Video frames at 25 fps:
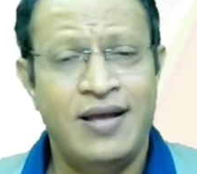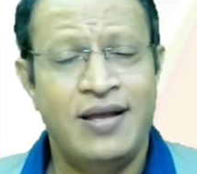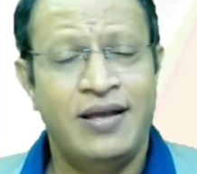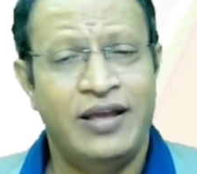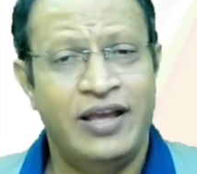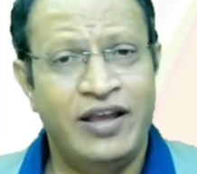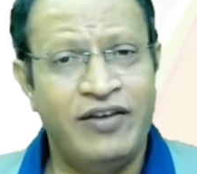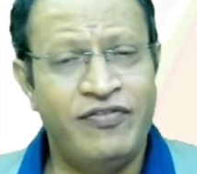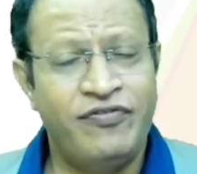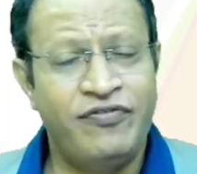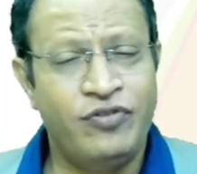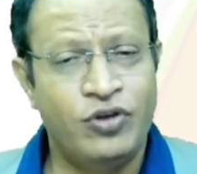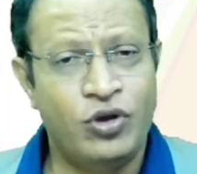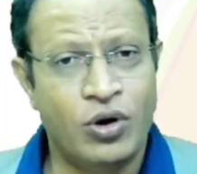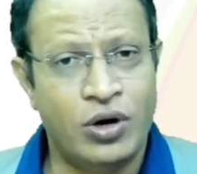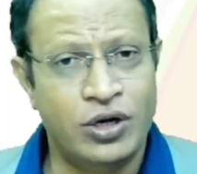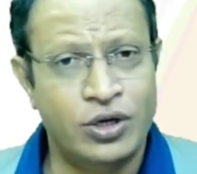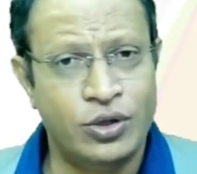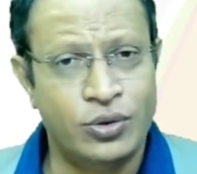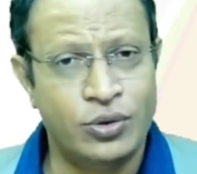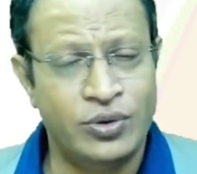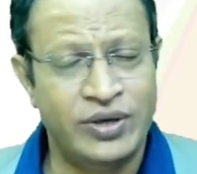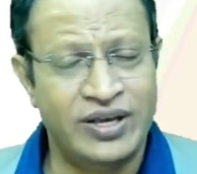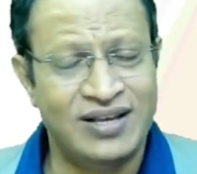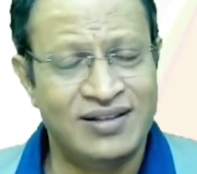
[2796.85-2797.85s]
If you are
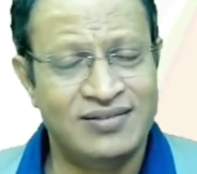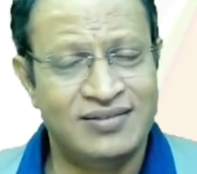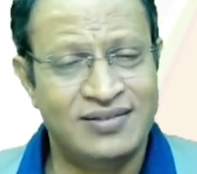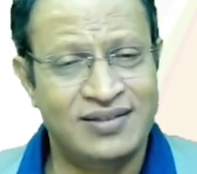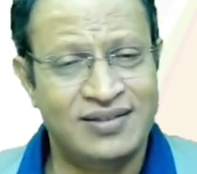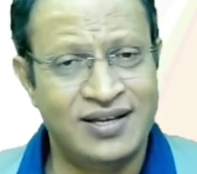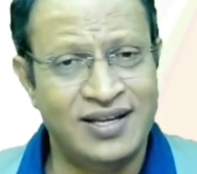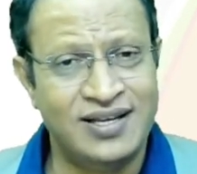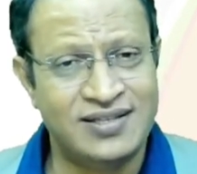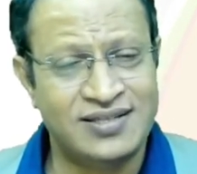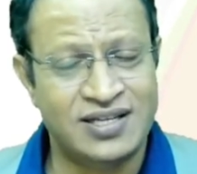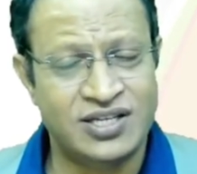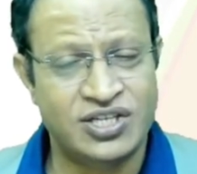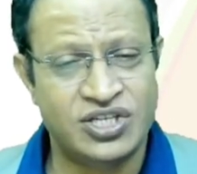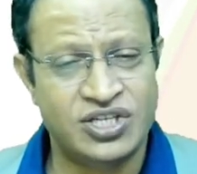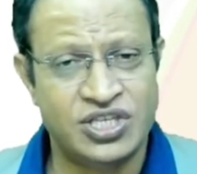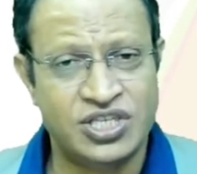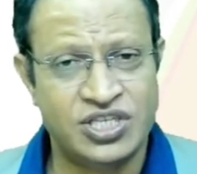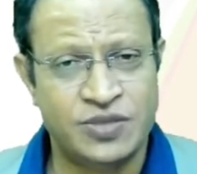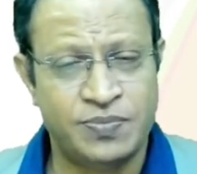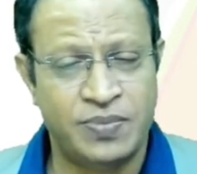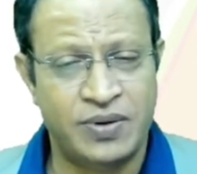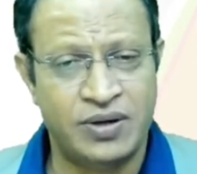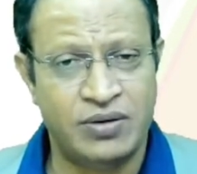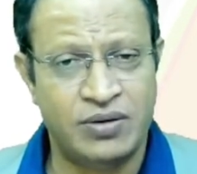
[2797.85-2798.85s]
doing 3 sessions
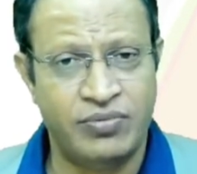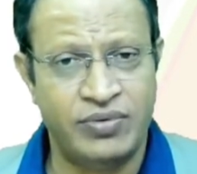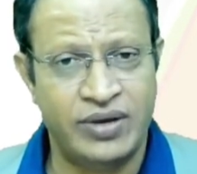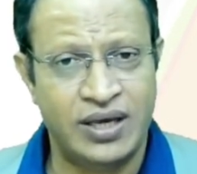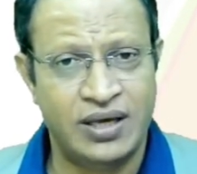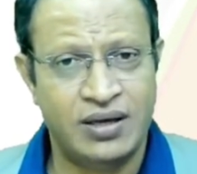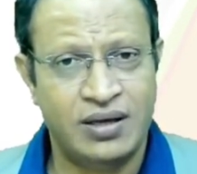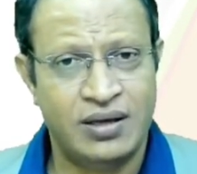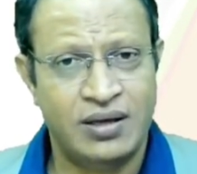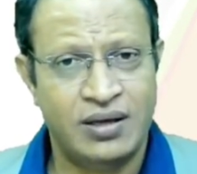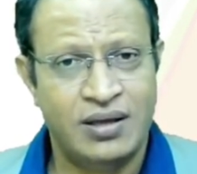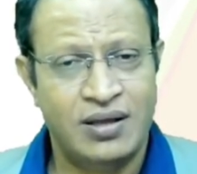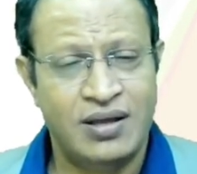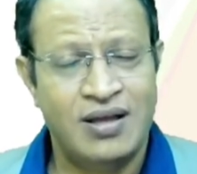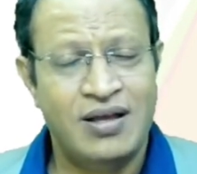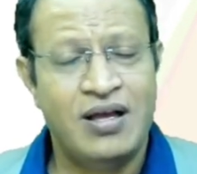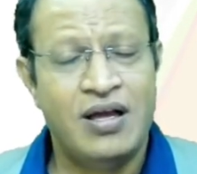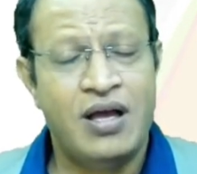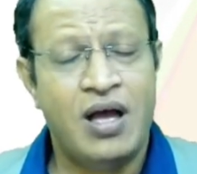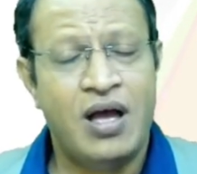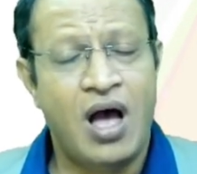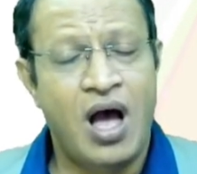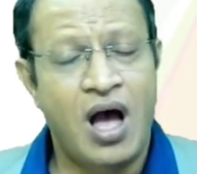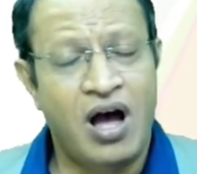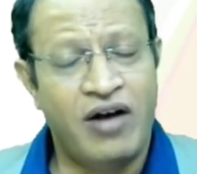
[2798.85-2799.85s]
per week,
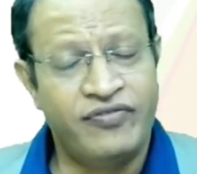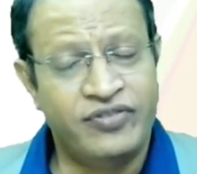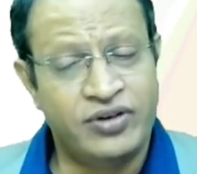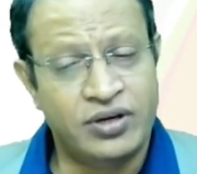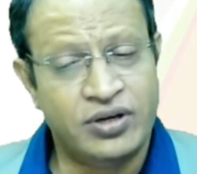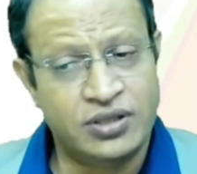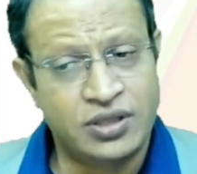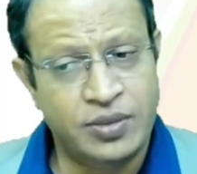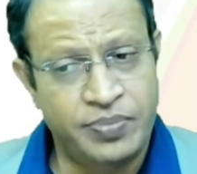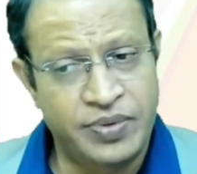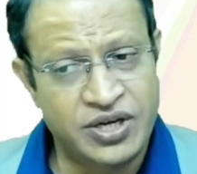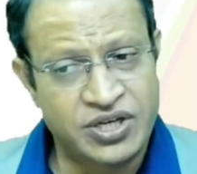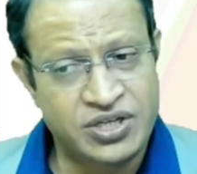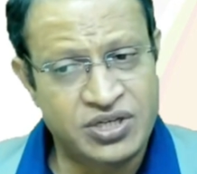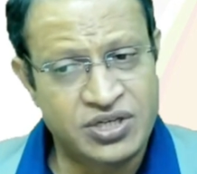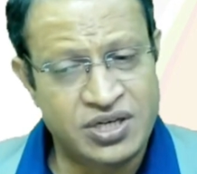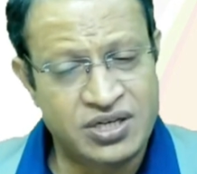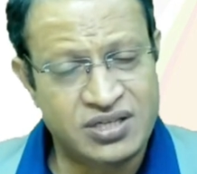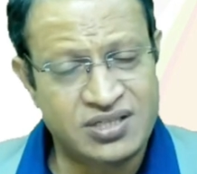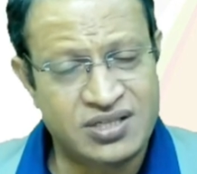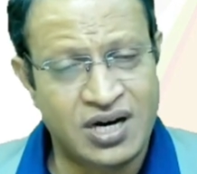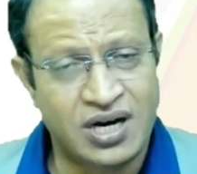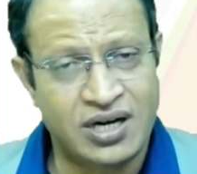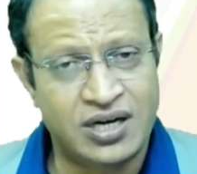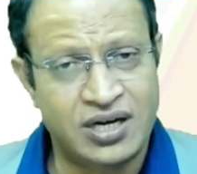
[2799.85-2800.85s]
after the patient
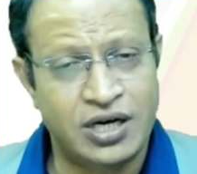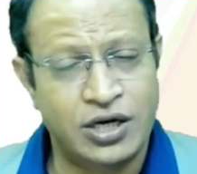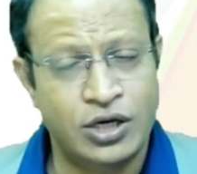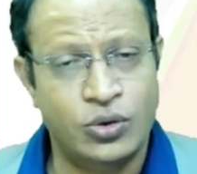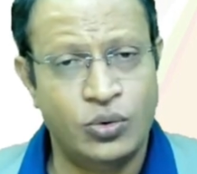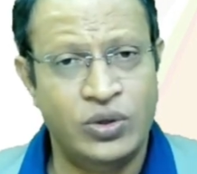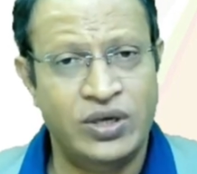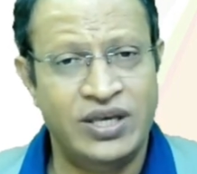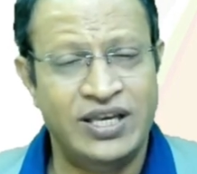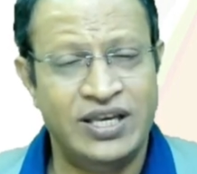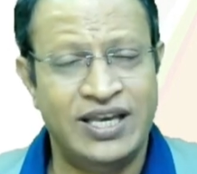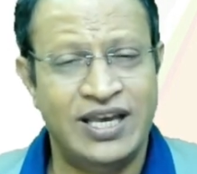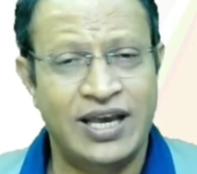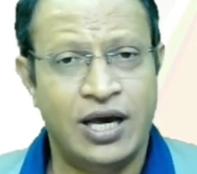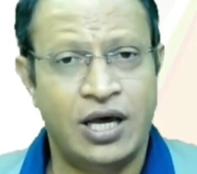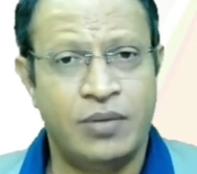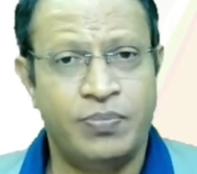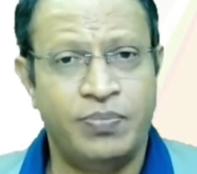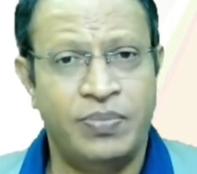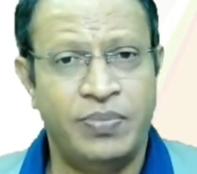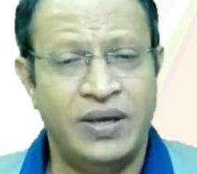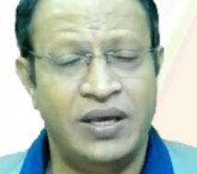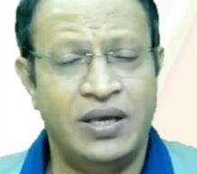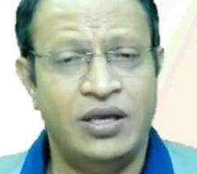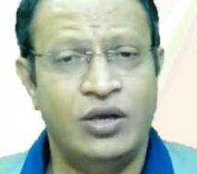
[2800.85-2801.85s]
started doing ERP,
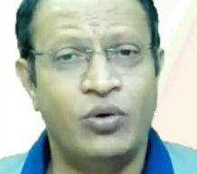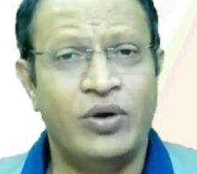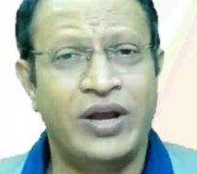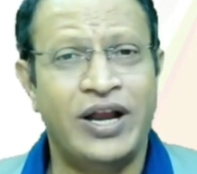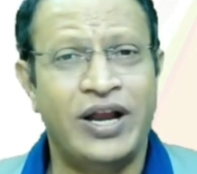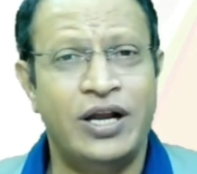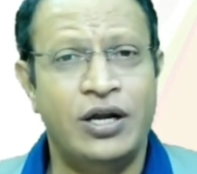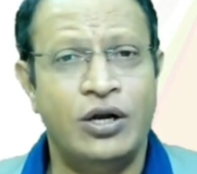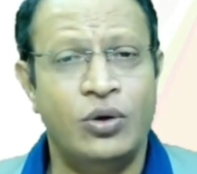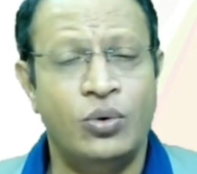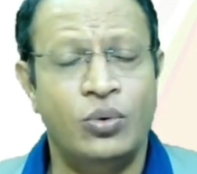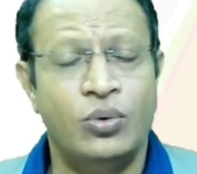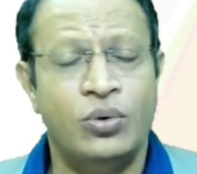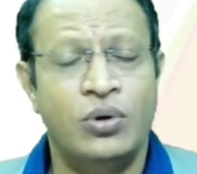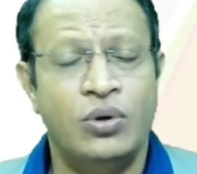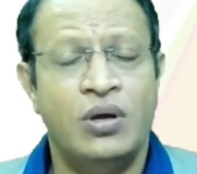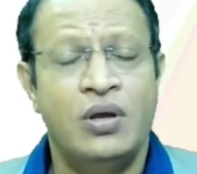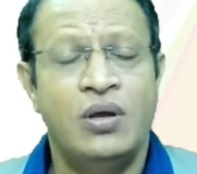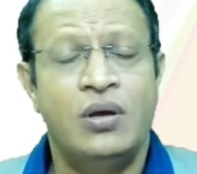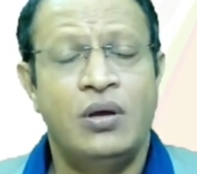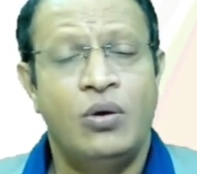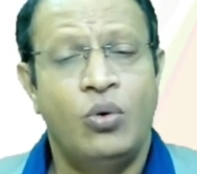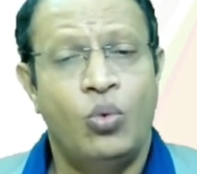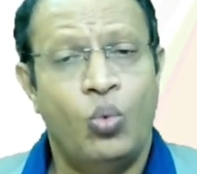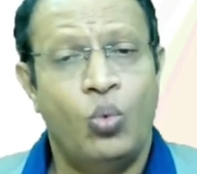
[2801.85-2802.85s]
you can do
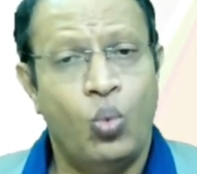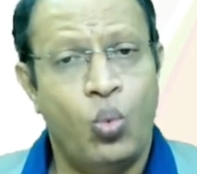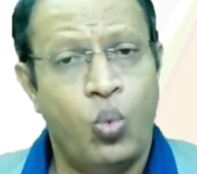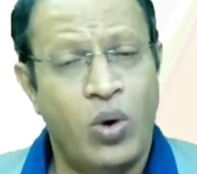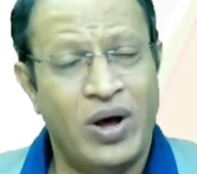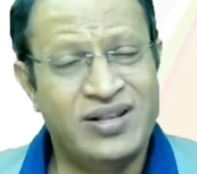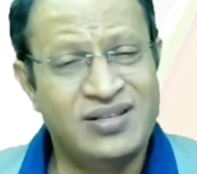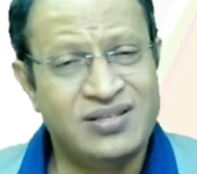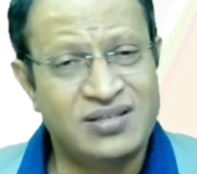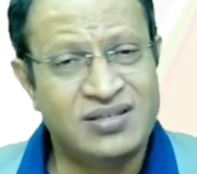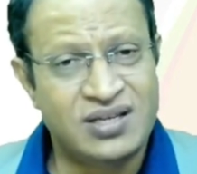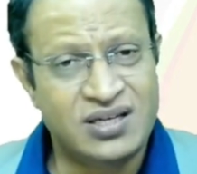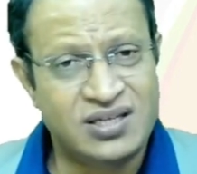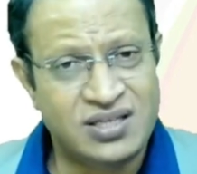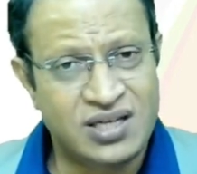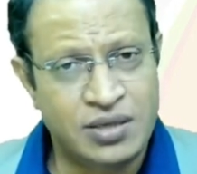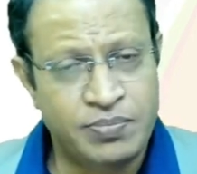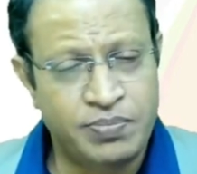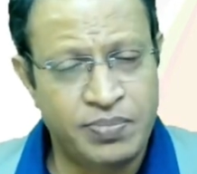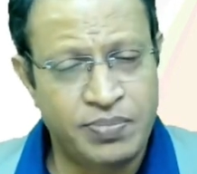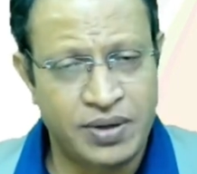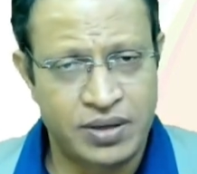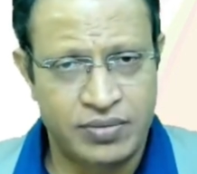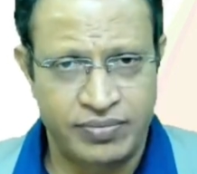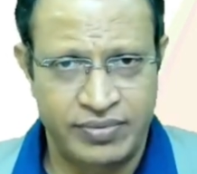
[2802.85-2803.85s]
1 session
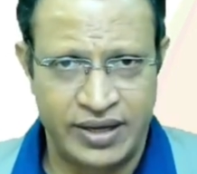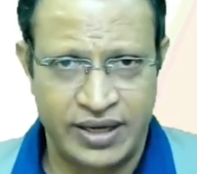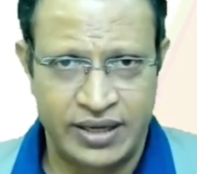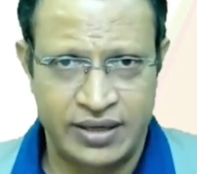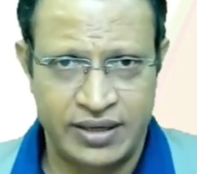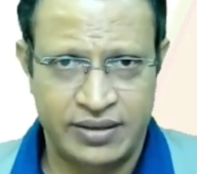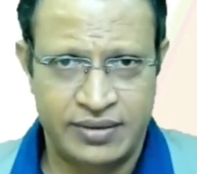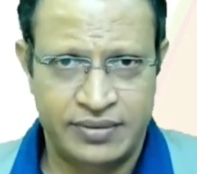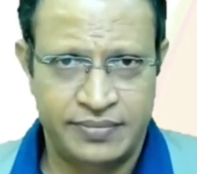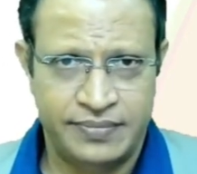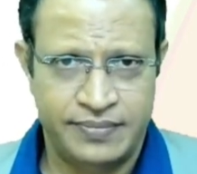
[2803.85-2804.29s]
per week.